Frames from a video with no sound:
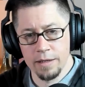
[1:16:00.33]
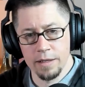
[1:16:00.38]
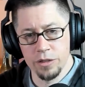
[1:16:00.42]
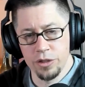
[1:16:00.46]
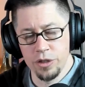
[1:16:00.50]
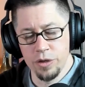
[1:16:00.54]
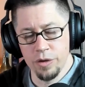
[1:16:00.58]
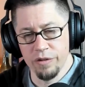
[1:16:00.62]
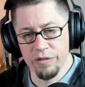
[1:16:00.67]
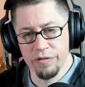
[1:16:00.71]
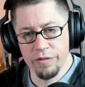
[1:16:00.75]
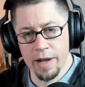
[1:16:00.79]
as
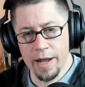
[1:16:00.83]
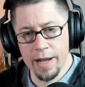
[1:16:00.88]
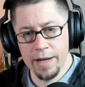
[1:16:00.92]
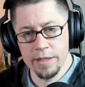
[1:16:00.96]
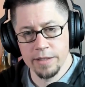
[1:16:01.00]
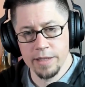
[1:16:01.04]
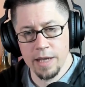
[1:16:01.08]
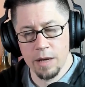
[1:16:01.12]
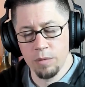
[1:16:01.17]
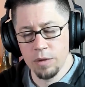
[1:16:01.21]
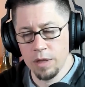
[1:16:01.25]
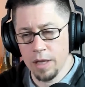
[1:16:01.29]
unified
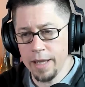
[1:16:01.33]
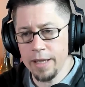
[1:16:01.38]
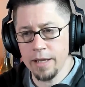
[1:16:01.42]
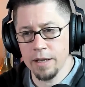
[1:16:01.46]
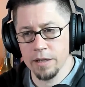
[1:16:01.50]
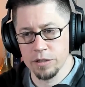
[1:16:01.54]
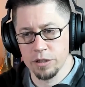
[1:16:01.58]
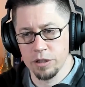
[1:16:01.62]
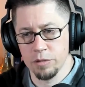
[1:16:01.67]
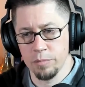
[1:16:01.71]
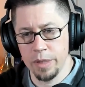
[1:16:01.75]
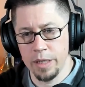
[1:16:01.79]
as I would like
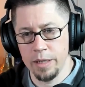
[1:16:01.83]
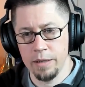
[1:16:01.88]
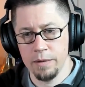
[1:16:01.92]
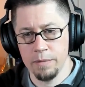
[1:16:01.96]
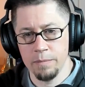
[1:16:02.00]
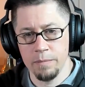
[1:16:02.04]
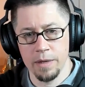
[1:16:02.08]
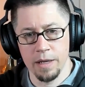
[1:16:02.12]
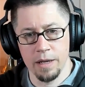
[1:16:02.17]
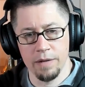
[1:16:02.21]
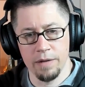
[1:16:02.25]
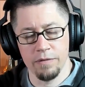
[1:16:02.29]
us to be.
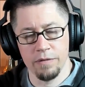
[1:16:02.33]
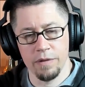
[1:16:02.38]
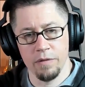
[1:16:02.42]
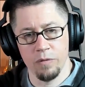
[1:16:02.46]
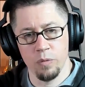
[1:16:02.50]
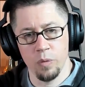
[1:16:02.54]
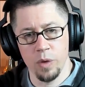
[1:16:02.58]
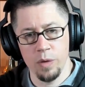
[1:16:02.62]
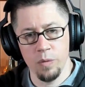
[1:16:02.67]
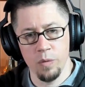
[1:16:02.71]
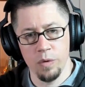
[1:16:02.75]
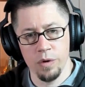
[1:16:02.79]
And if
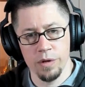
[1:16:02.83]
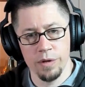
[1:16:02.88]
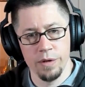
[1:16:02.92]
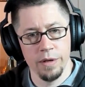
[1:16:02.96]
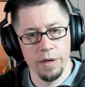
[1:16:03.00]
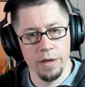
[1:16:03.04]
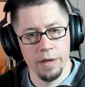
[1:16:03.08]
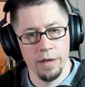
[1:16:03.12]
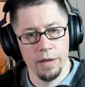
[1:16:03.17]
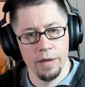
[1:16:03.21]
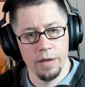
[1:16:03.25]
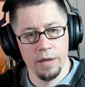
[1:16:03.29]
we would
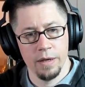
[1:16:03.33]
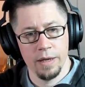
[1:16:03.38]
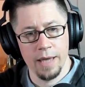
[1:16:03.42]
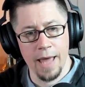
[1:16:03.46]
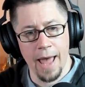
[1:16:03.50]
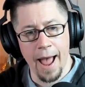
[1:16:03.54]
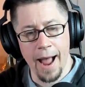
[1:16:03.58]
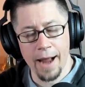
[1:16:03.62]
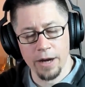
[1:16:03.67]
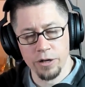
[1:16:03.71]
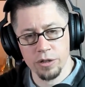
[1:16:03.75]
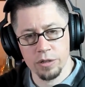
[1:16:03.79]

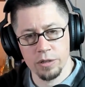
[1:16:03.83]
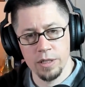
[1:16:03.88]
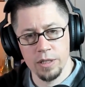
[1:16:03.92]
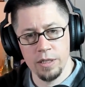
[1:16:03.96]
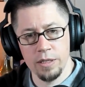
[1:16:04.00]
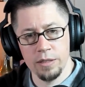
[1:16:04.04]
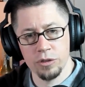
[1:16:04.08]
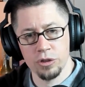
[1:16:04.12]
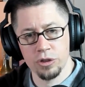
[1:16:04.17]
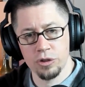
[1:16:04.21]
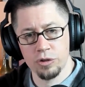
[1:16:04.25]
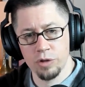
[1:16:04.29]
actually
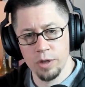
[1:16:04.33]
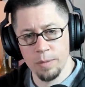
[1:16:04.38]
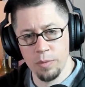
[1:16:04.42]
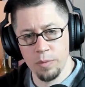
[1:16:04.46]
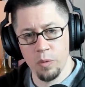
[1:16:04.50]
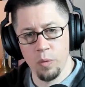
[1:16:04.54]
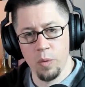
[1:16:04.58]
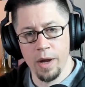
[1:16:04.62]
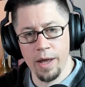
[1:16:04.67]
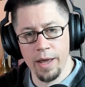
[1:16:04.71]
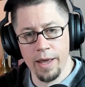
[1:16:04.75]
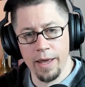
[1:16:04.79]
strip
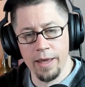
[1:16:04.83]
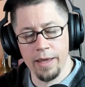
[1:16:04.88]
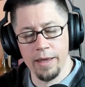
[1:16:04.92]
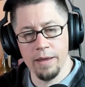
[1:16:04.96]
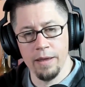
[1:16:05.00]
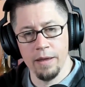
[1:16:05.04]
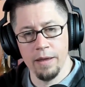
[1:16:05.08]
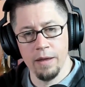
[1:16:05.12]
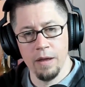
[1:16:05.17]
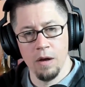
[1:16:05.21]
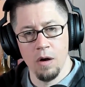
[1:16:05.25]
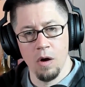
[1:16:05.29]
away
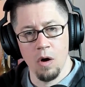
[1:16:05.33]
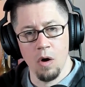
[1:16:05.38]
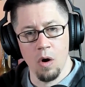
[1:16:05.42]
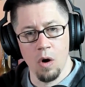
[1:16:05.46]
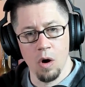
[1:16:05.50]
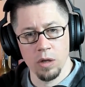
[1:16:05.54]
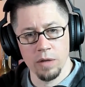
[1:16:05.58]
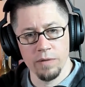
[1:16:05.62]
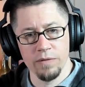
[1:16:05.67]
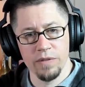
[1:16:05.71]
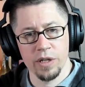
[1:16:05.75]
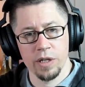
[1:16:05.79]

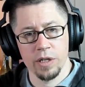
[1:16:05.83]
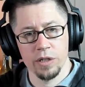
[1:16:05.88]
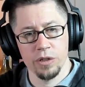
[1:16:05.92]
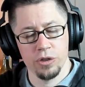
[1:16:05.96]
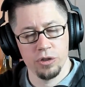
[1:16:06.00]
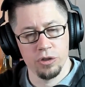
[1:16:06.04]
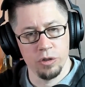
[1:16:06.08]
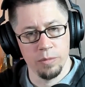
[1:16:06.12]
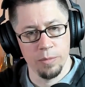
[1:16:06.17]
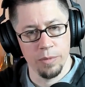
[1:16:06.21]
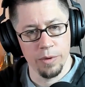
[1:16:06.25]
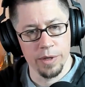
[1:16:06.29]
all of the
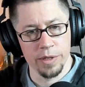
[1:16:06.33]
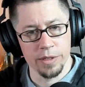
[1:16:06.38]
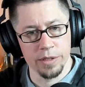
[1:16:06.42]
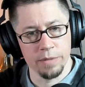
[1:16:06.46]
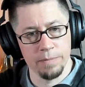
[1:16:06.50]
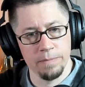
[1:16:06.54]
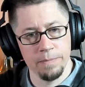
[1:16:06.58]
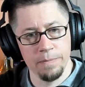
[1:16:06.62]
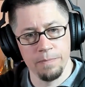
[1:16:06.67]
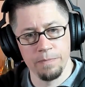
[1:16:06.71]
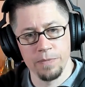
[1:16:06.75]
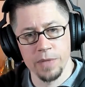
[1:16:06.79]

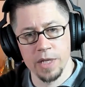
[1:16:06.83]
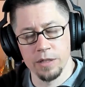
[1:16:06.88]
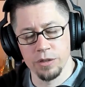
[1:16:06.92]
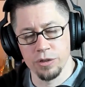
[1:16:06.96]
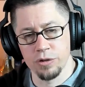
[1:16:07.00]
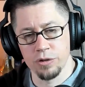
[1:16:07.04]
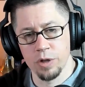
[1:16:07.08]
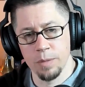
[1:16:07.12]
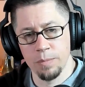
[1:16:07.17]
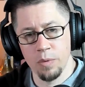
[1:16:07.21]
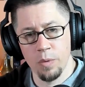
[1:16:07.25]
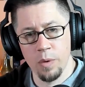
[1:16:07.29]
consumerism and
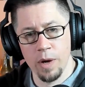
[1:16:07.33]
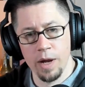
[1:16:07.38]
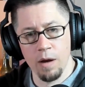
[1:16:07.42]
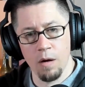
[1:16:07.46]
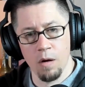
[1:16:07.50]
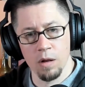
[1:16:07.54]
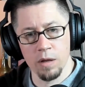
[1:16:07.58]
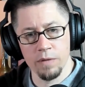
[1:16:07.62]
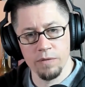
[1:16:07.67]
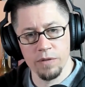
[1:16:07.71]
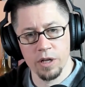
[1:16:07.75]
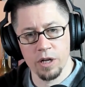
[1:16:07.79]
strip away
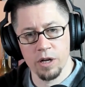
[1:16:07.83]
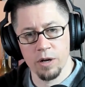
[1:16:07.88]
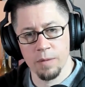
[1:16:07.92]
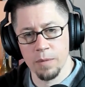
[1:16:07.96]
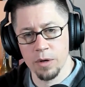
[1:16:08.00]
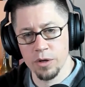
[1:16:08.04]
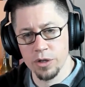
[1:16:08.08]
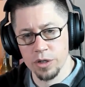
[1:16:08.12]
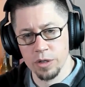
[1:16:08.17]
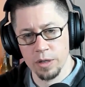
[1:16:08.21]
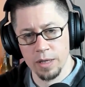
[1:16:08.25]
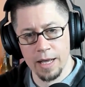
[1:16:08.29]
all of the
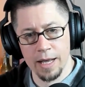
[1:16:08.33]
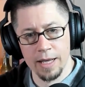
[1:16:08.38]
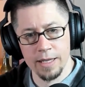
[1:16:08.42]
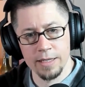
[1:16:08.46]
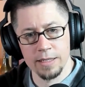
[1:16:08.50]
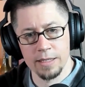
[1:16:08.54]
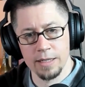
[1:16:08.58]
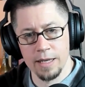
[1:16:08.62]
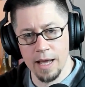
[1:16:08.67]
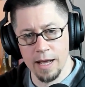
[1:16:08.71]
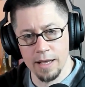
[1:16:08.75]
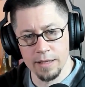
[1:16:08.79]
commercialized
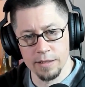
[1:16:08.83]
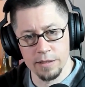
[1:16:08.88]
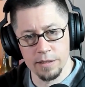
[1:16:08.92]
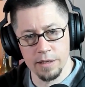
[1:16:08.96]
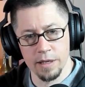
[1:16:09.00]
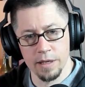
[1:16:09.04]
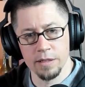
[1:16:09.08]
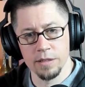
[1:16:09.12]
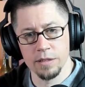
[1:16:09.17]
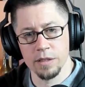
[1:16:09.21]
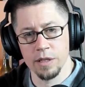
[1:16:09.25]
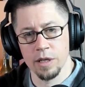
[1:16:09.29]

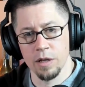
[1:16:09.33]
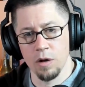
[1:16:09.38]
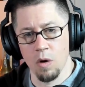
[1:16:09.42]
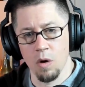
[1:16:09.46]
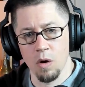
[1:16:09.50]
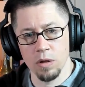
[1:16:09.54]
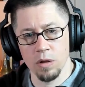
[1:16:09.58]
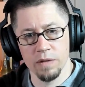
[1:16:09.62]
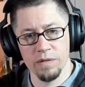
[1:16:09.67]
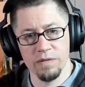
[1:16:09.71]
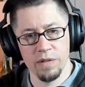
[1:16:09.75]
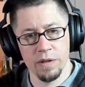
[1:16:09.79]
nonsense and
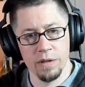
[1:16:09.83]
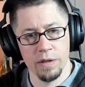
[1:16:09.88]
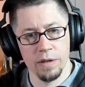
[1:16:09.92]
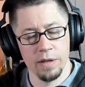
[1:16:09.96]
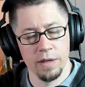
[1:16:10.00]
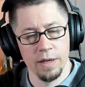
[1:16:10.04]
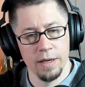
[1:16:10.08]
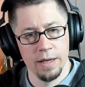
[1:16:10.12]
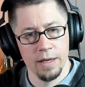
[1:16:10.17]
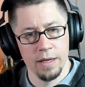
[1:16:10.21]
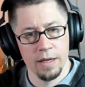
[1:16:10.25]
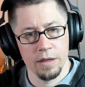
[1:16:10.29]
all of the
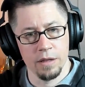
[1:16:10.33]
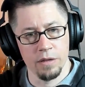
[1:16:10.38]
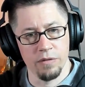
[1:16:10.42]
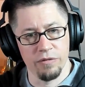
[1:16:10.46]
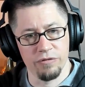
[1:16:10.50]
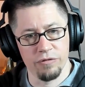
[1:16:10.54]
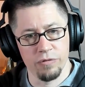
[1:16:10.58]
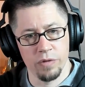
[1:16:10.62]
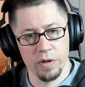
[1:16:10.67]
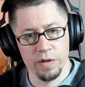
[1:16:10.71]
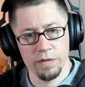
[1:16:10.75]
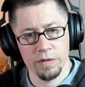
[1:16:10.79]

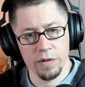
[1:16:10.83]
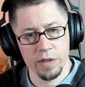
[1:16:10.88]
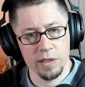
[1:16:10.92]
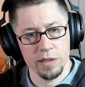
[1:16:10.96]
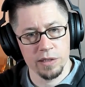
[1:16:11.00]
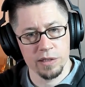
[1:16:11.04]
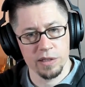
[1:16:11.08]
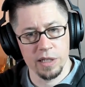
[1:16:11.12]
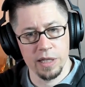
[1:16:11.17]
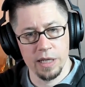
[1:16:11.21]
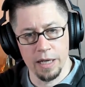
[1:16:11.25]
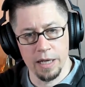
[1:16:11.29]
frivolous
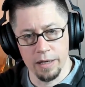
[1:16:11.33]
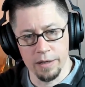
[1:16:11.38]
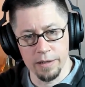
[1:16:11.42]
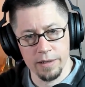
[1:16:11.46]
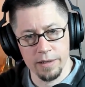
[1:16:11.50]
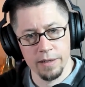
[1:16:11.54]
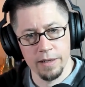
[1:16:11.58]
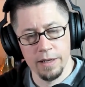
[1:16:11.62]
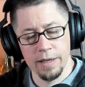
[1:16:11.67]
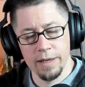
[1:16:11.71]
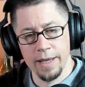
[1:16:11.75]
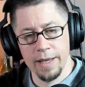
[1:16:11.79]
gunk
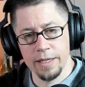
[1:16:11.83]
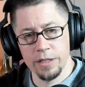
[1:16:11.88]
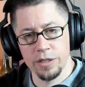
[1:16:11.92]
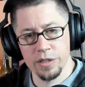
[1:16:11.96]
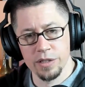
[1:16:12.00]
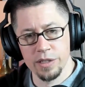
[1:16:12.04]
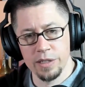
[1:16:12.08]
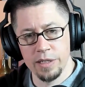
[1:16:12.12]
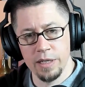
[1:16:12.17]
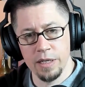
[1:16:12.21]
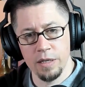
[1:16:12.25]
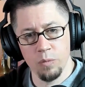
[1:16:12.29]
and
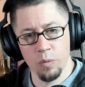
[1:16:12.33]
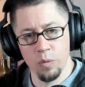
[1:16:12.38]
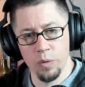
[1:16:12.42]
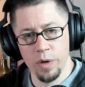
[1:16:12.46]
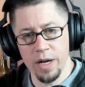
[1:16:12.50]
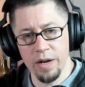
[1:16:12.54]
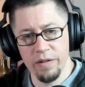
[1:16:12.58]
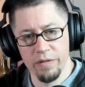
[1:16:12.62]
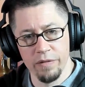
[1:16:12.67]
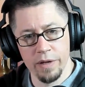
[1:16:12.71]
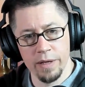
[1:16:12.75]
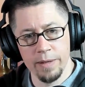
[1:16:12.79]
just get
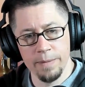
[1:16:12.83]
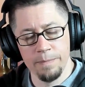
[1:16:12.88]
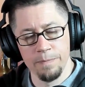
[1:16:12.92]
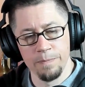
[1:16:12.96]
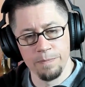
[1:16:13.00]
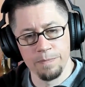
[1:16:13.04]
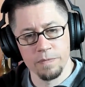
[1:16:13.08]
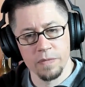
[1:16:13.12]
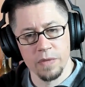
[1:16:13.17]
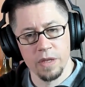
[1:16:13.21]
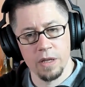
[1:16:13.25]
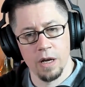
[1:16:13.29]
rid of it,
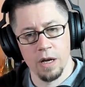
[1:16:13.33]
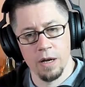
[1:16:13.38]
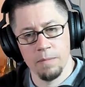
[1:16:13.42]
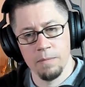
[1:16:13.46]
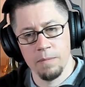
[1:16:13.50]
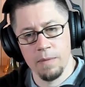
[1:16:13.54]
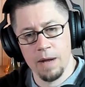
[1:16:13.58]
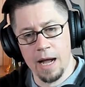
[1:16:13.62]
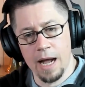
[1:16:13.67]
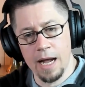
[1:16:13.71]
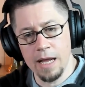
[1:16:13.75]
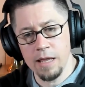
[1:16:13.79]

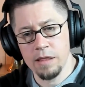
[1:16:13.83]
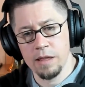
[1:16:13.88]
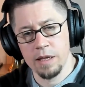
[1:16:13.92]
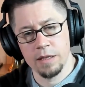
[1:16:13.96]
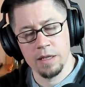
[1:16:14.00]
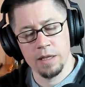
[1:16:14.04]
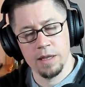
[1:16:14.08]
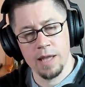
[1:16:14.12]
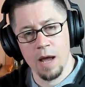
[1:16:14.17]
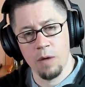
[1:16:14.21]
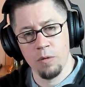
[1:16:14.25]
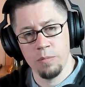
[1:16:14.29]
I think
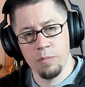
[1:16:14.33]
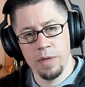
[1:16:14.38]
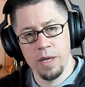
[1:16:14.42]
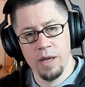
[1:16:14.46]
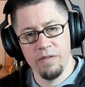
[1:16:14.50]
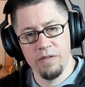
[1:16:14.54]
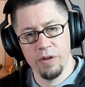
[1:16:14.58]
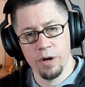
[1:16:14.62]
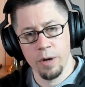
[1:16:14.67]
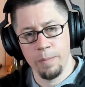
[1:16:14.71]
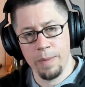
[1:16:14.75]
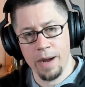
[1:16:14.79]
that would be a
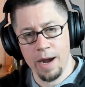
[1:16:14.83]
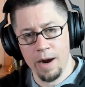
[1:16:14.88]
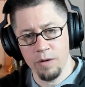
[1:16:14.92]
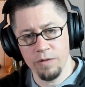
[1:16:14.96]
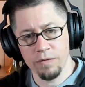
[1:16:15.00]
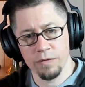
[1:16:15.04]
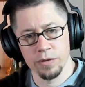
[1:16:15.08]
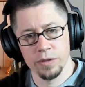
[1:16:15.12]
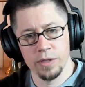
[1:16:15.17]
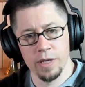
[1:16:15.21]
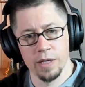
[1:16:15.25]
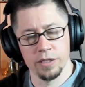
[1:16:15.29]
very
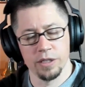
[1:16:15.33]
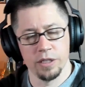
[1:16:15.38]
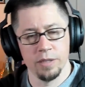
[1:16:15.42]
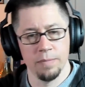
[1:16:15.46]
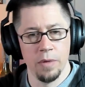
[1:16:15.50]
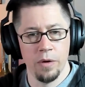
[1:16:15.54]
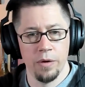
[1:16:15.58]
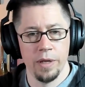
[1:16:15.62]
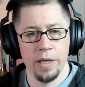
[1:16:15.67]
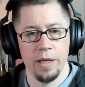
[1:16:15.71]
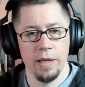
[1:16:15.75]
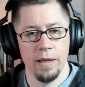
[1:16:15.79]
powerful
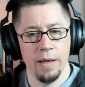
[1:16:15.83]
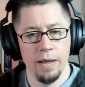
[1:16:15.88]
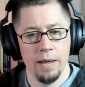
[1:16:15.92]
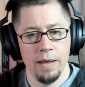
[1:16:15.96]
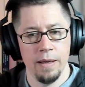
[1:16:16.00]
testimony.